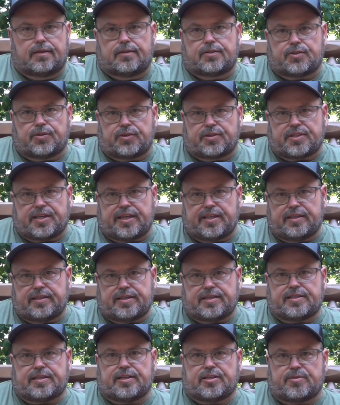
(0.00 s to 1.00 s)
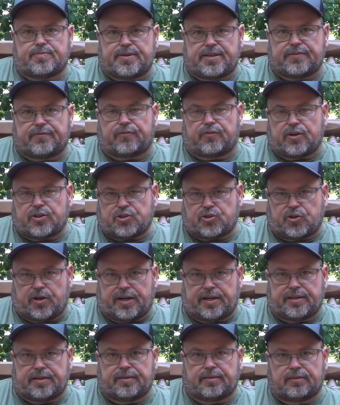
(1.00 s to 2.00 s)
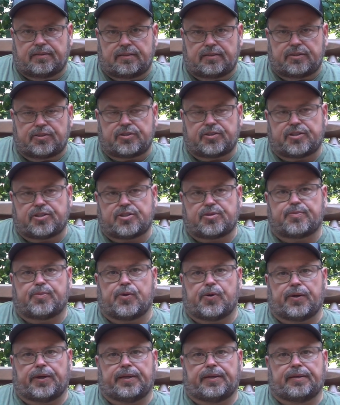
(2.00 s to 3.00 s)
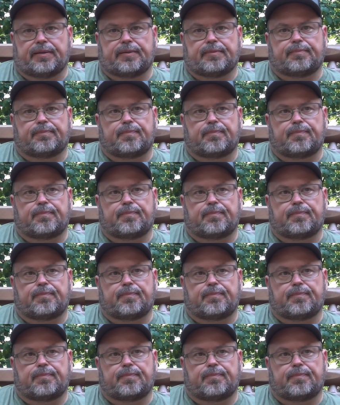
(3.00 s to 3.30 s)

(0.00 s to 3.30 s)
So to say the least, I was a bit frustrated, a little disappointed.